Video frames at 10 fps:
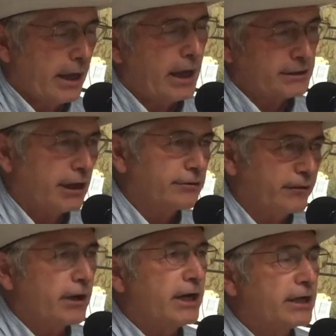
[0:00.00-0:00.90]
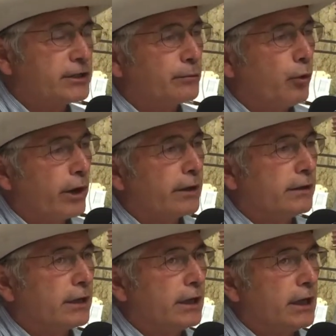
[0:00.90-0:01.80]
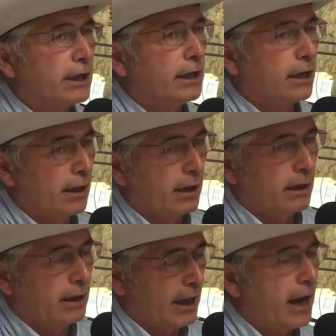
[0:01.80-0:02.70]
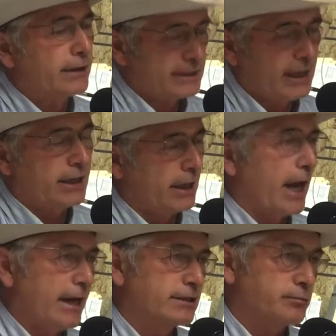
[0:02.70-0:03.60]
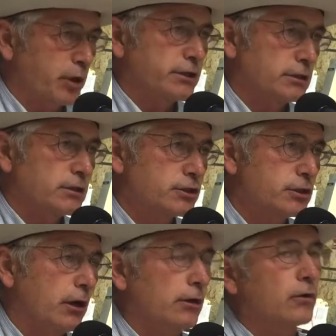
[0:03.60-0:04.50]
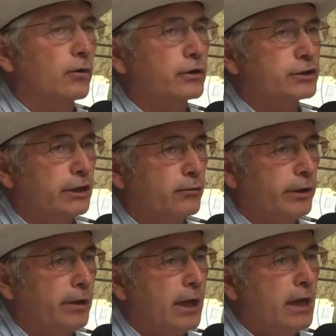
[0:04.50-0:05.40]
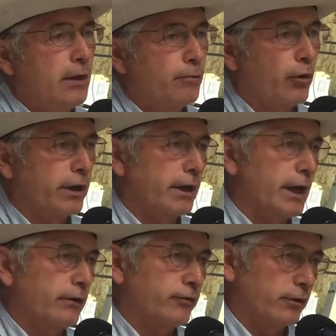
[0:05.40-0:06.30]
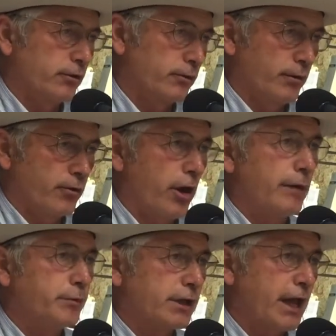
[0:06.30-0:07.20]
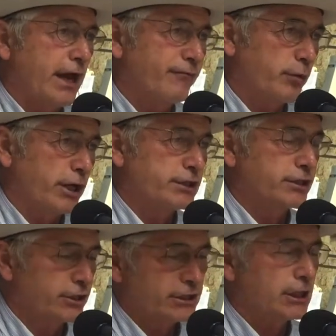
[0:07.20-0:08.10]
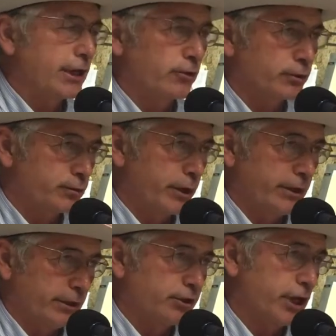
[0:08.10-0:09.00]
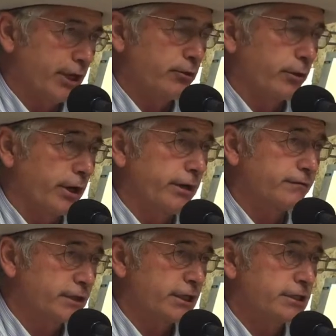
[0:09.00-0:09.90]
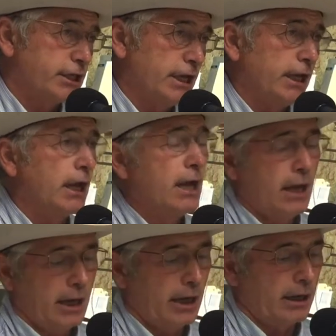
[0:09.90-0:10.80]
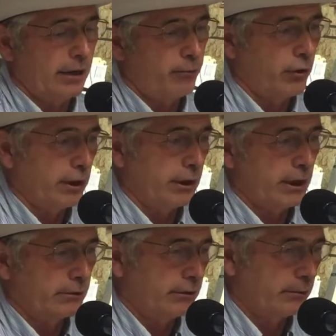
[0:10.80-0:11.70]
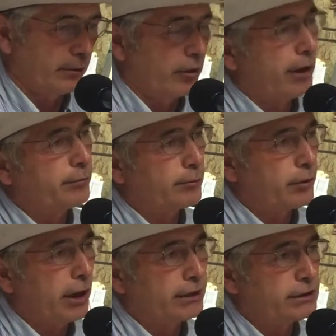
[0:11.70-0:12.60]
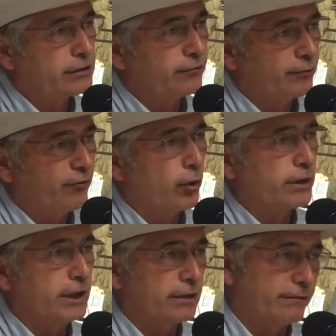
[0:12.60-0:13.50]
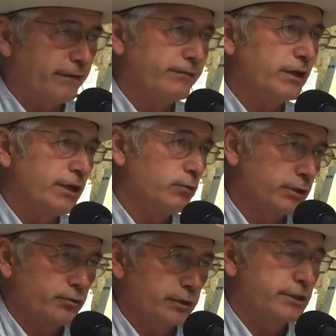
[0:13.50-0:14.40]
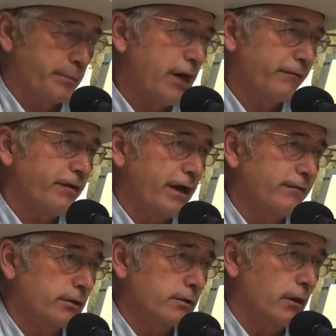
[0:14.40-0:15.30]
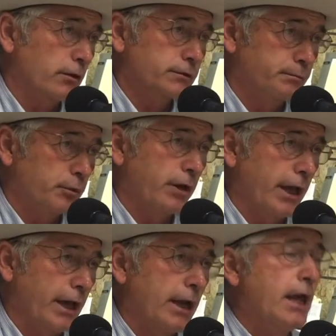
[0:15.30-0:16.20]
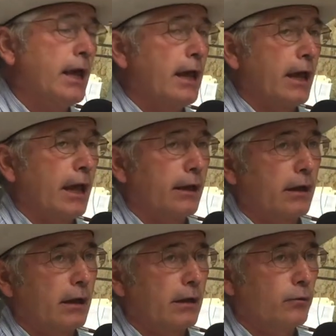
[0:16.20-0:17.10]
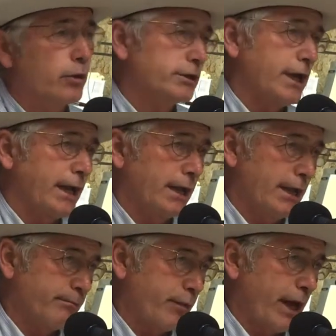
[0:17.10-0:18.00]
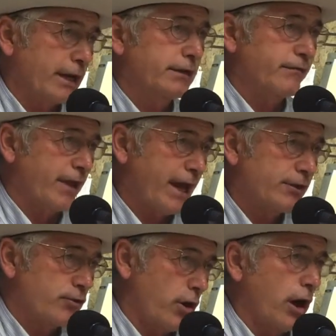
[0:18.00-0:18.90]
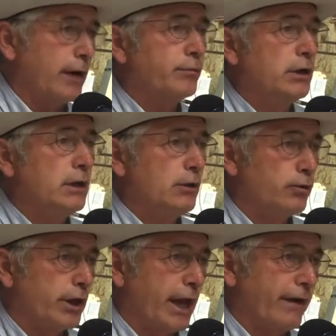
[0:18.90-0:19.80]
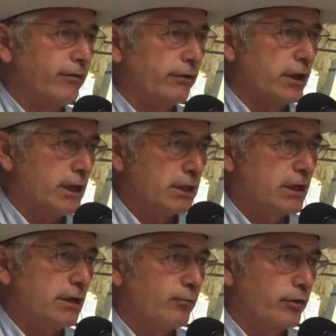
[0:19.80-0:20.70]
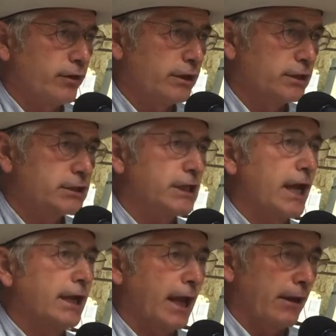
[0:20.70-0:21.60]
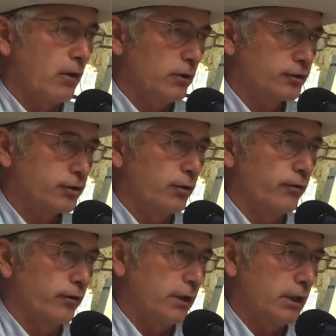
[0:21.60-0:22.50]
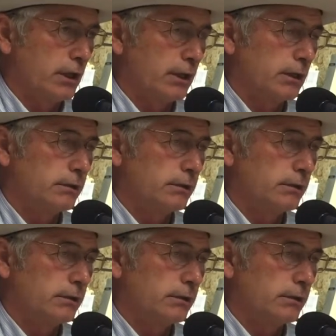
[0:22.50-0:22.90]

Yes, I was very disappointed that he didn't. I sent it as president of stock growers, and we pointed out the drop in calf prices. This letter was written in January of 16, and I pointed out the drop in prices from 14 to 15, which was about $500 per head, and what that impact of that drop would have on the income within the state, and also the